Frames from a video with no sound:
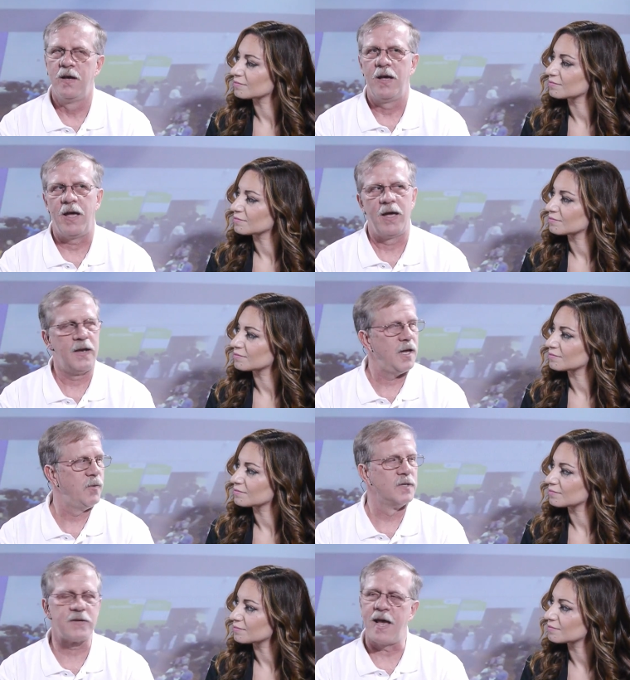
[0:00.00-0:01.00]
Speaker 1: and he
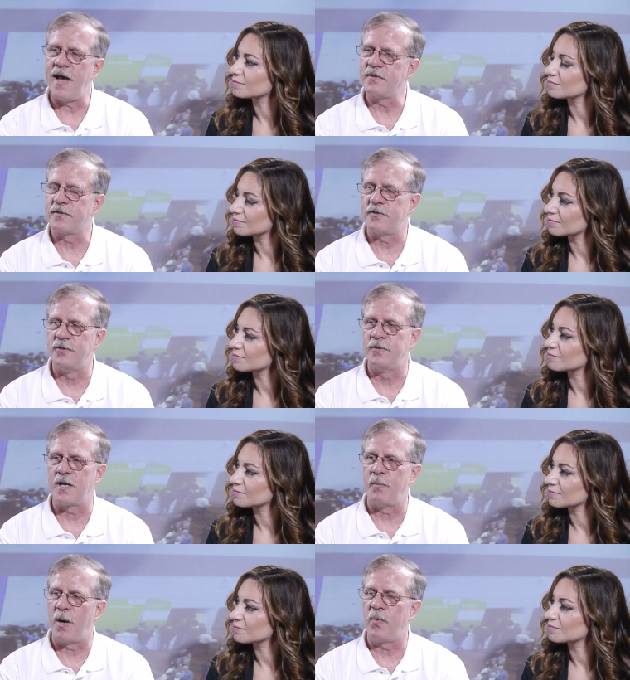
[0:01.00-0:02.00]
was asked to
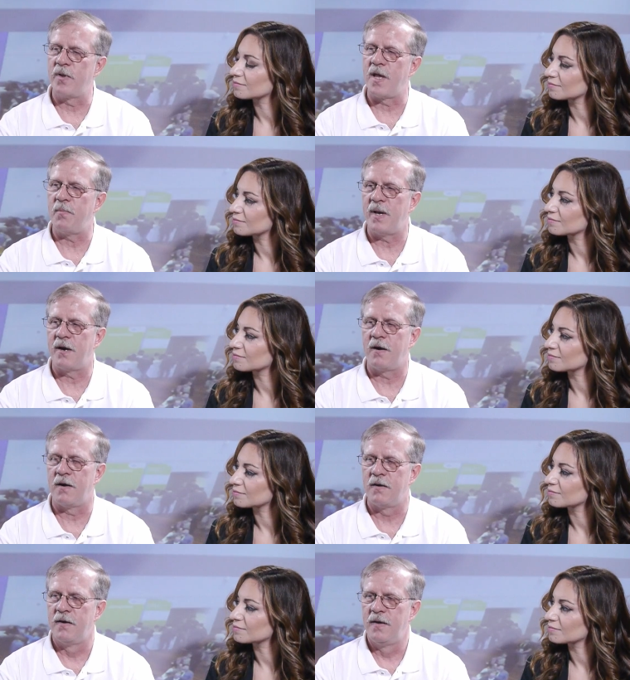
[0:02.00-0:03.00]
come up with a
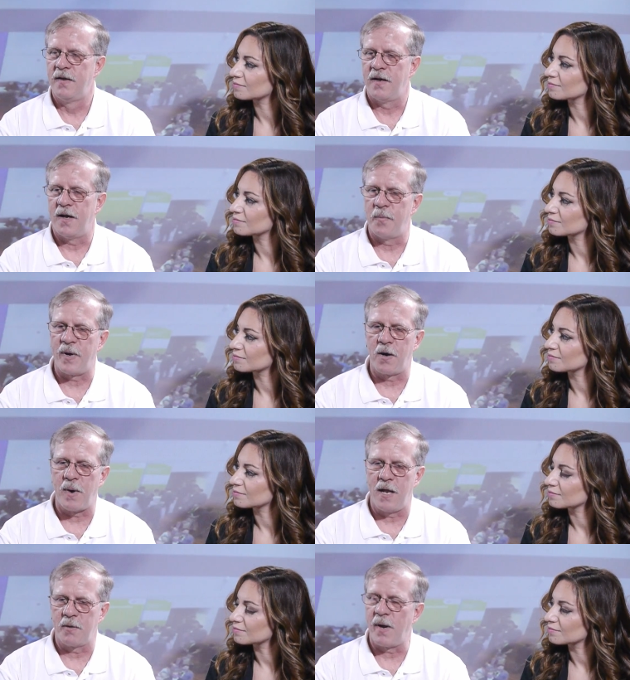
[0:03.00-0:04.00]
better uh,
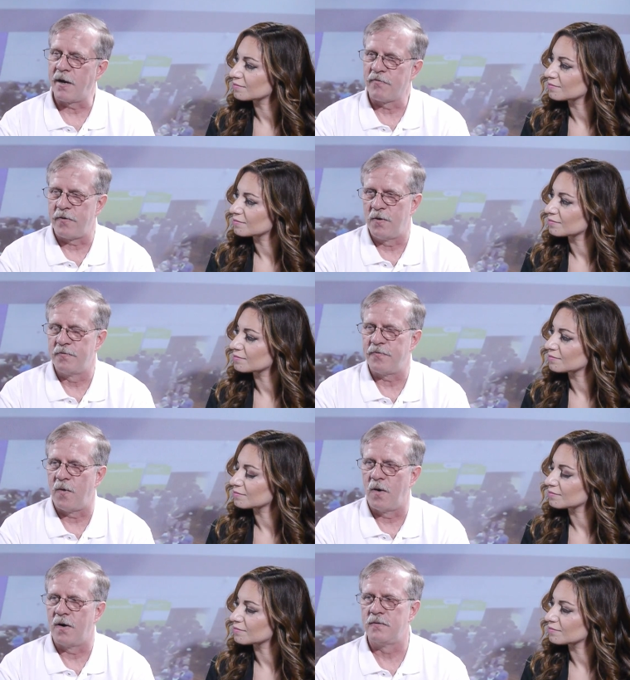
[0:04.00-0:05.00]
parabolic microphone
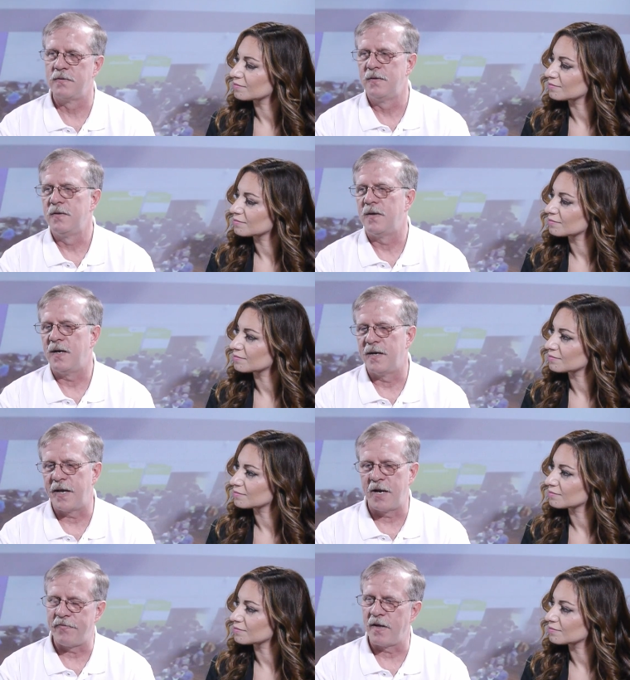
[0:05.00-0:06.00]
for uh,
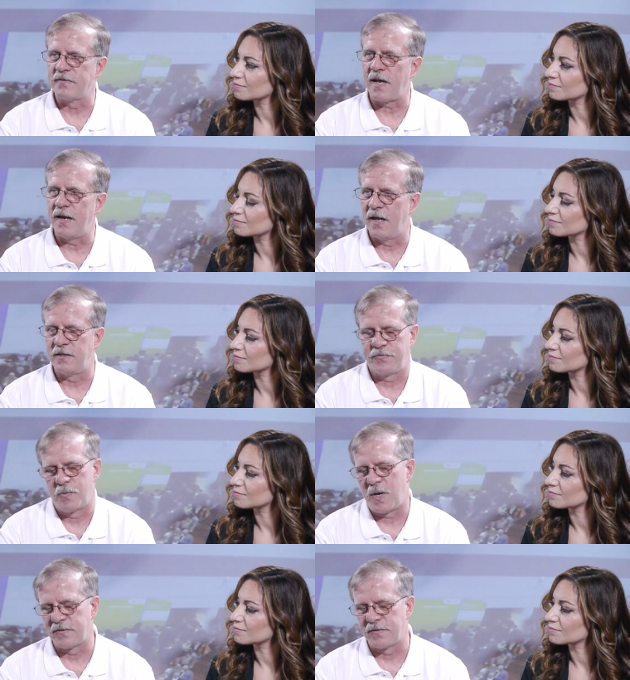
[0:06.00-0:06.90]
N F L sidelines, football